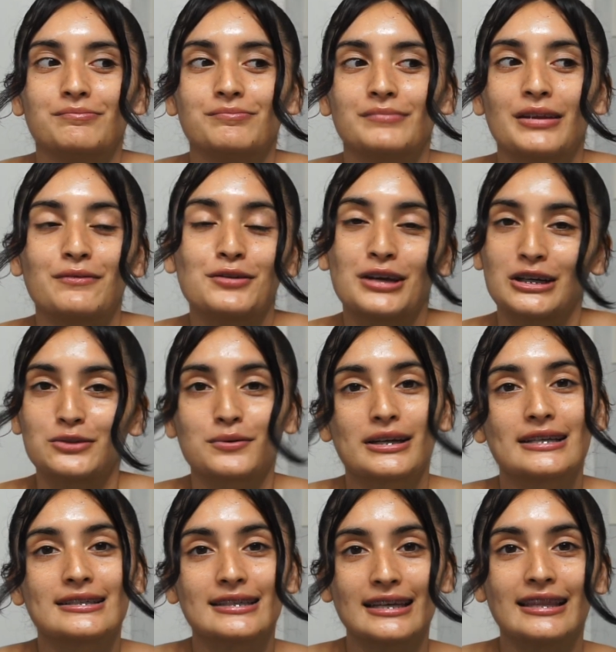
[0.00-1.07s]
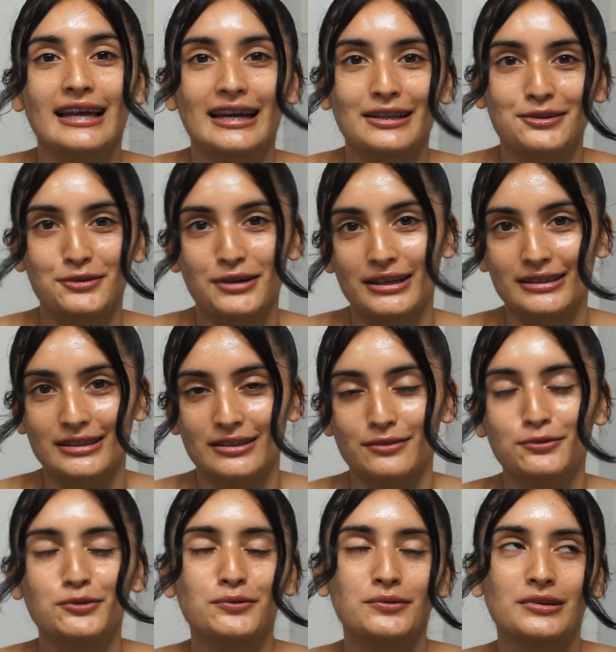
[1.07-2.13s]
If you guys want to see that transit,
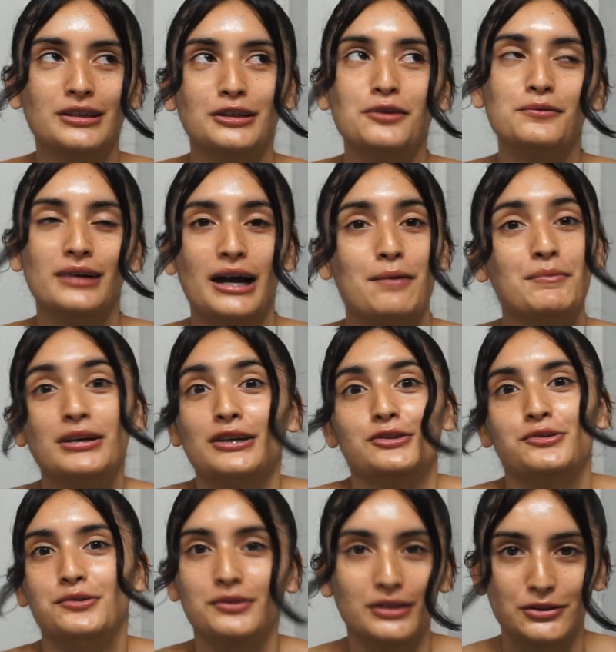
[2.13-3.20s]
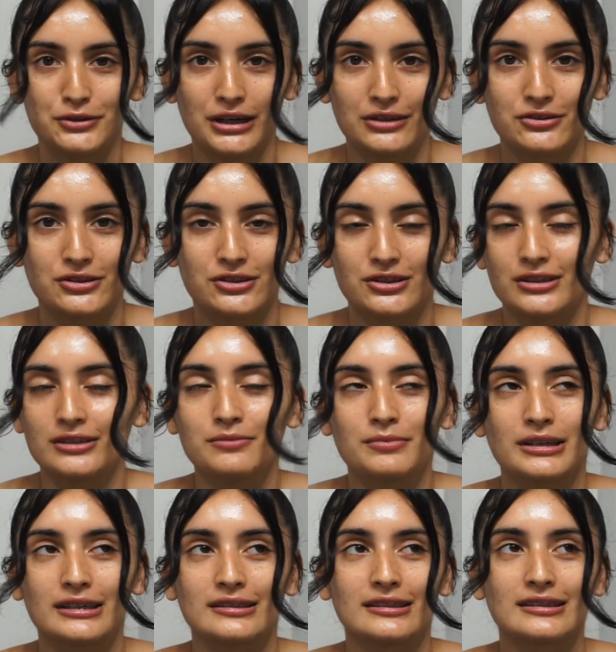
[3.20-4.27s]
oh, you know what? I'm gonna do the transition
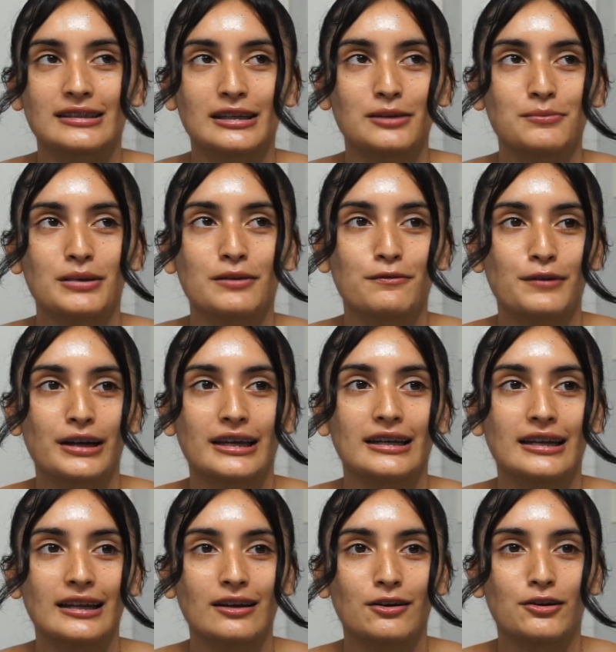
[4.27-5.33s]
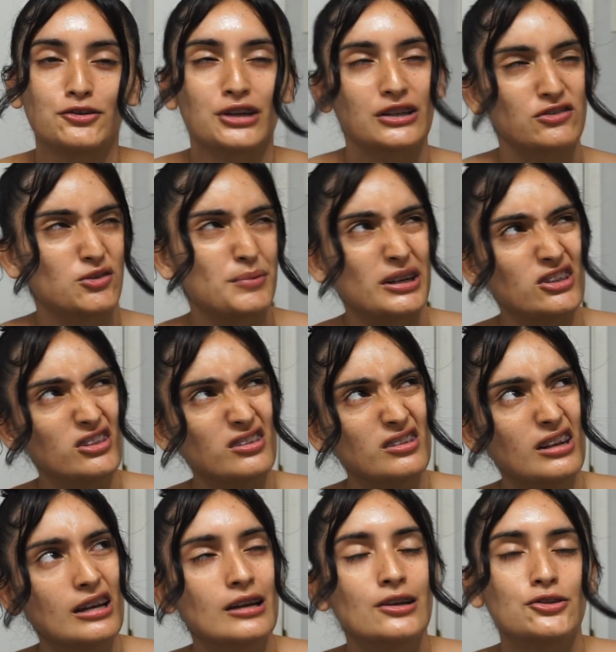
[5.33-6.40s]
because it's gonna be freaking, or transformation,
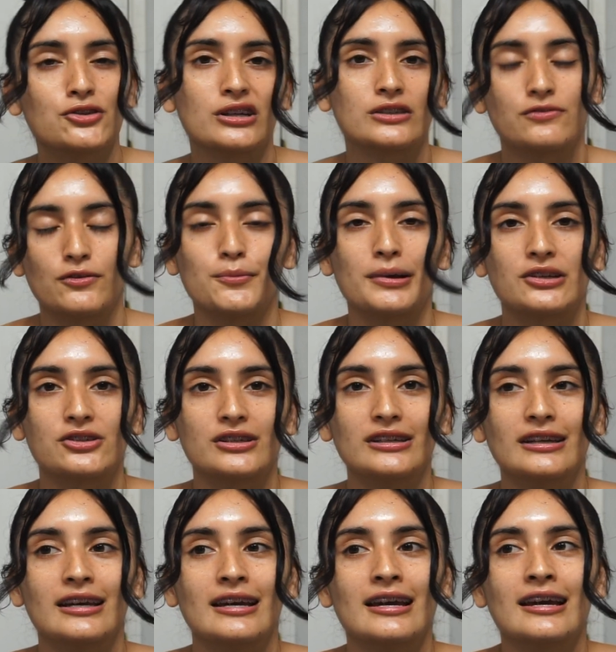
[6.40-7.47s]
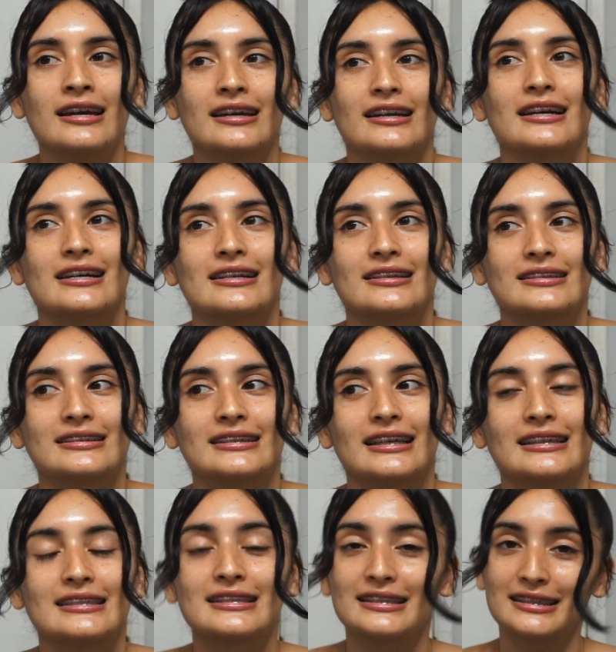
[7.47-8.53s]
because
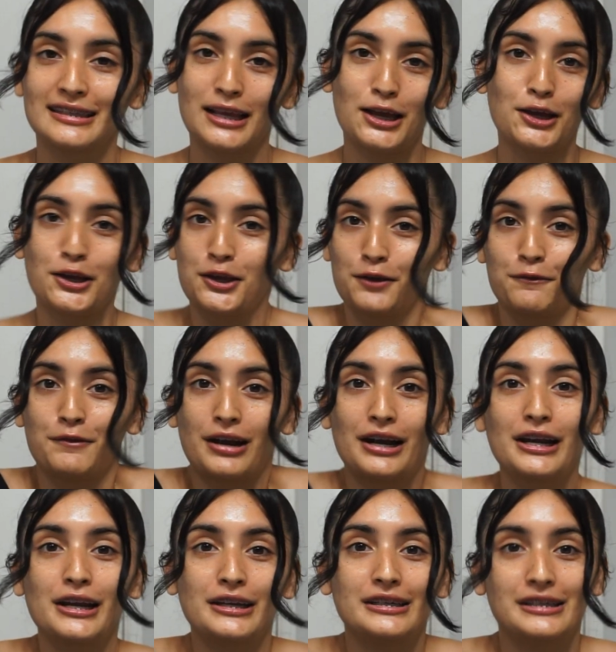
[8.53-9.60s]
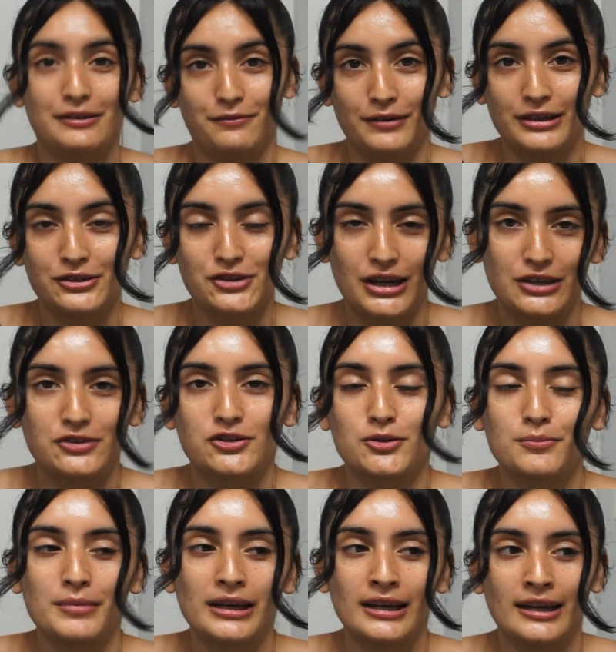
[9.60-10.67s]
it's a very different change for
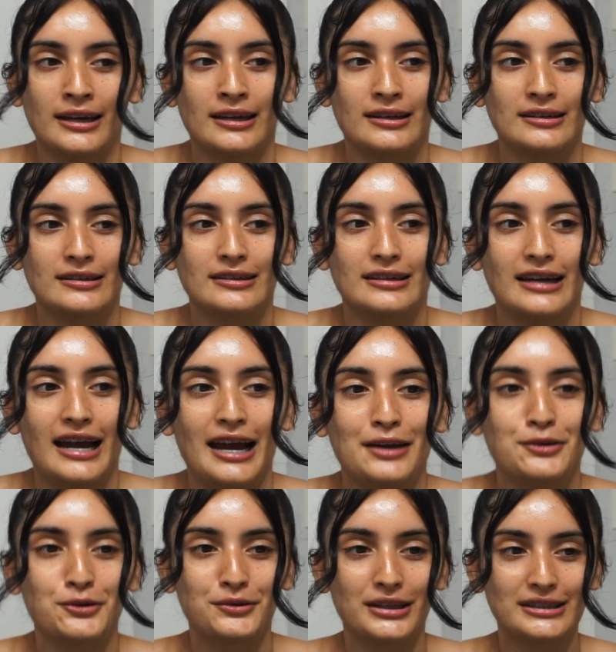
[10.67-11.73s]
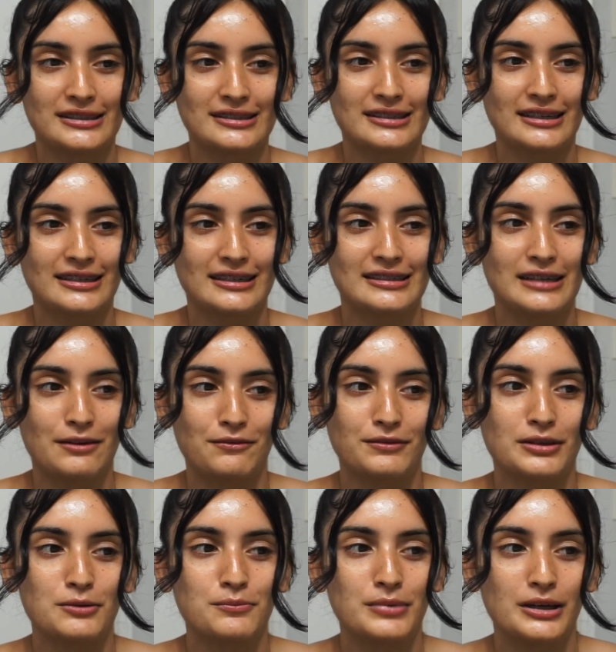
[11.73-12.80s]
me, and I know that's gonna
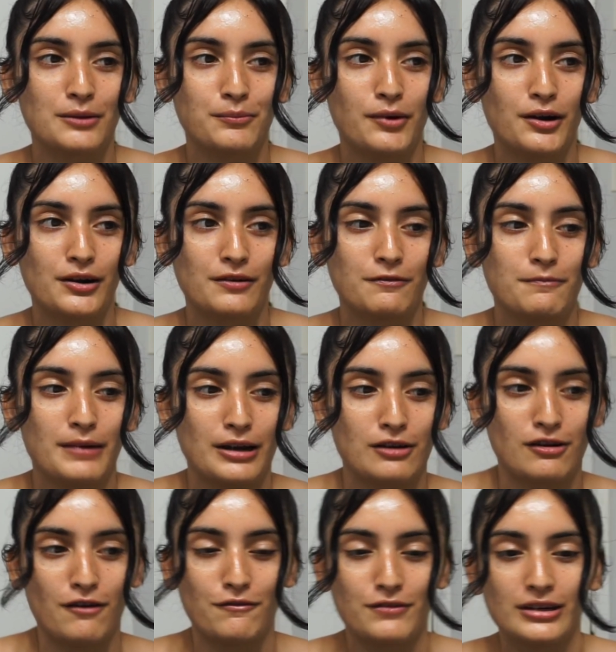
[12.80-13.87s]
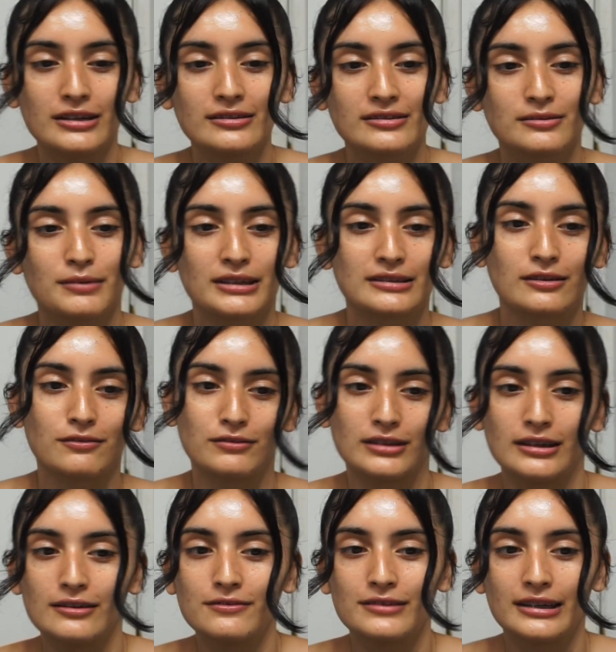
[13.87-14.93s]
definitely be a part of my confidence and my
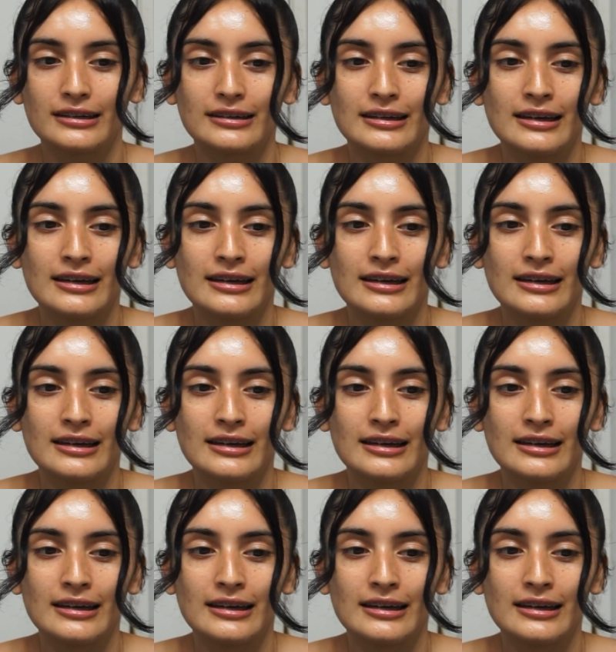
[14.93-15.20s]
self-love, and